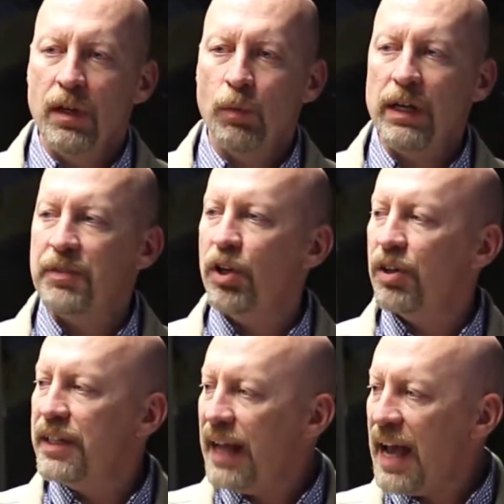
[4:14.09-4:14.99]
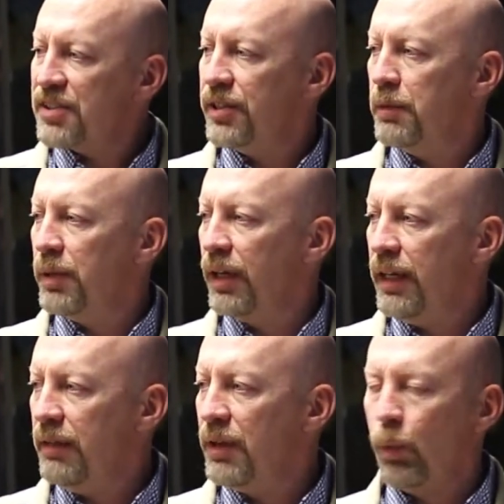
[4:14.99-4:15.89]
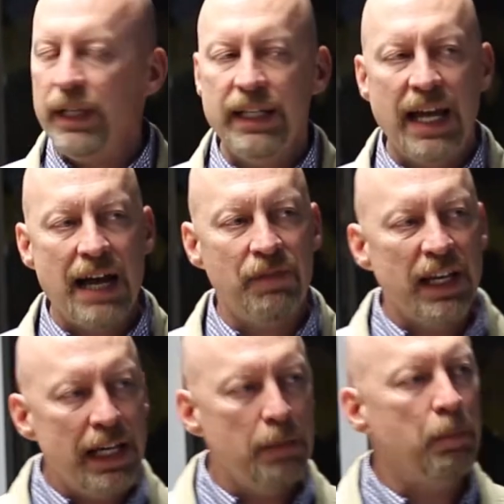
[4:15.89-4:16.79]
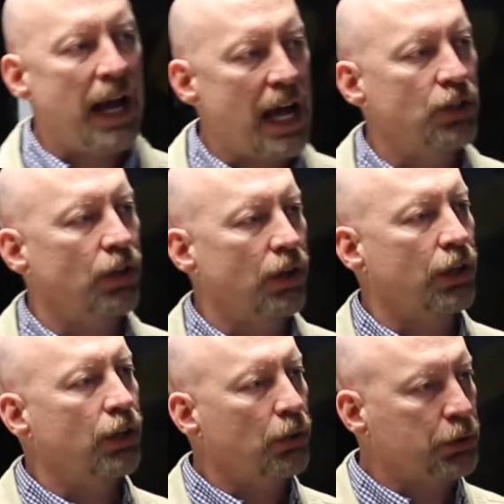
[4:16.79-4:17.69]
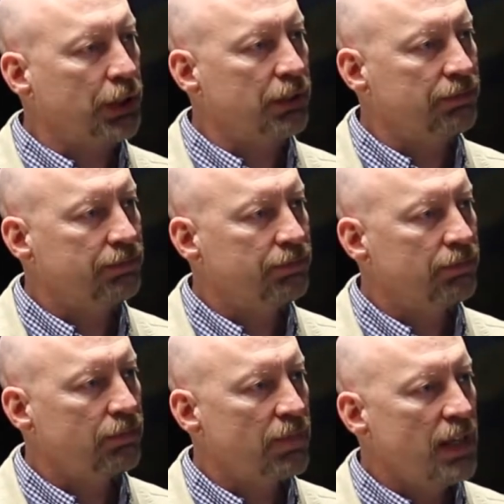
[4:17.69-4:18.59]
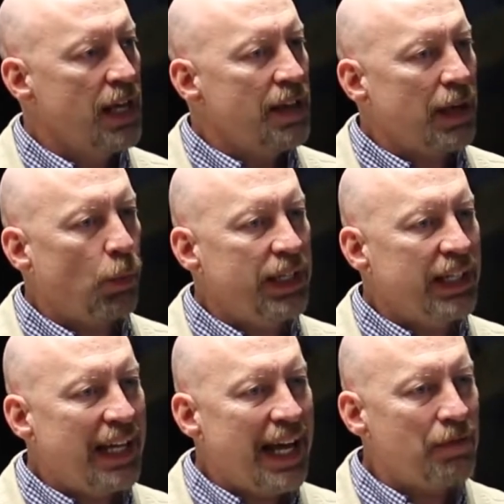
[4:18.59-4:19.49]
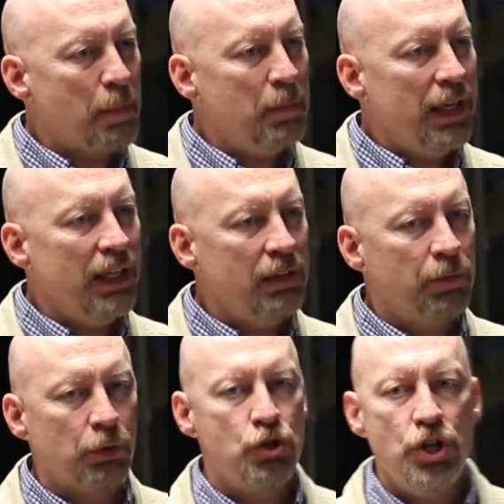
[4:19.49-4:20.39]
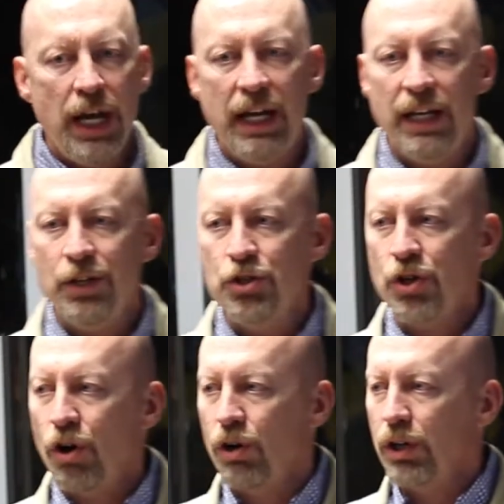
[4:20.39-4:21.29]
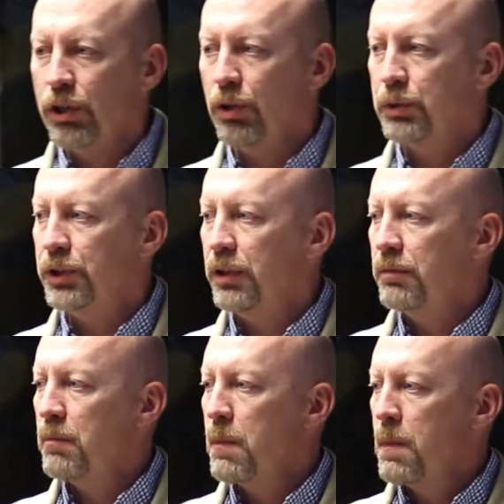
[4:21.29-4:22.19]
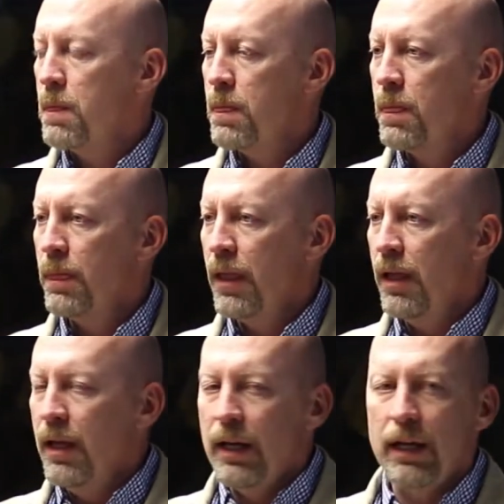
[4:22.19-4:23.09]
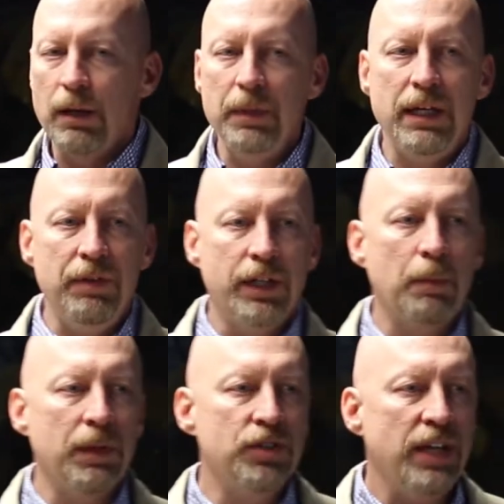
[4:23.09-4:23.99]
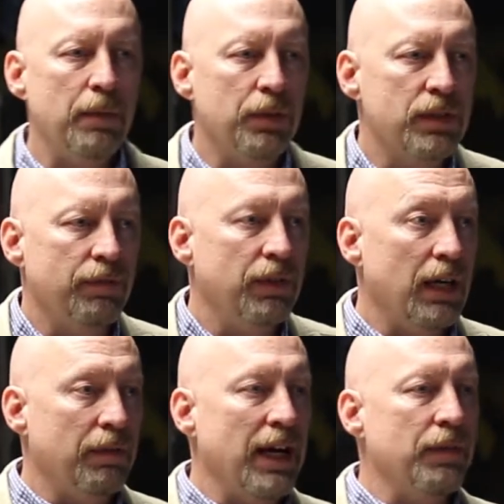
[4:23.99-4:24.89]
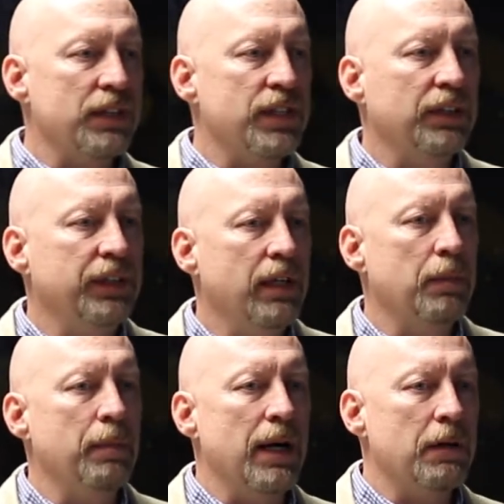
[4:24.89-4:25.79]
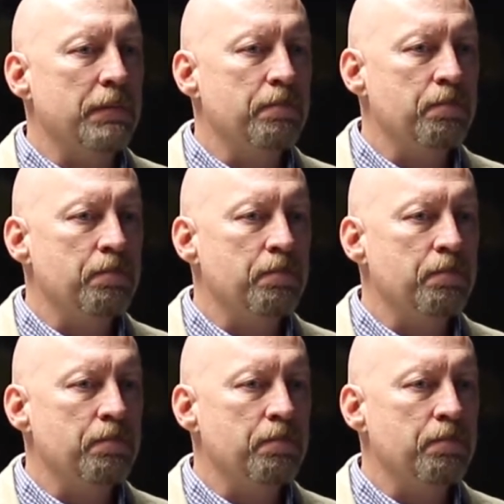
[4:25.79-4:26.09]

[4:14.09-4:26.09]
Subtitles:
We have the audacity to believe that we can have an impact on our culture, that we can have a meaningful change on our culture. Now, let me give you a couple examples of how that's actually come about.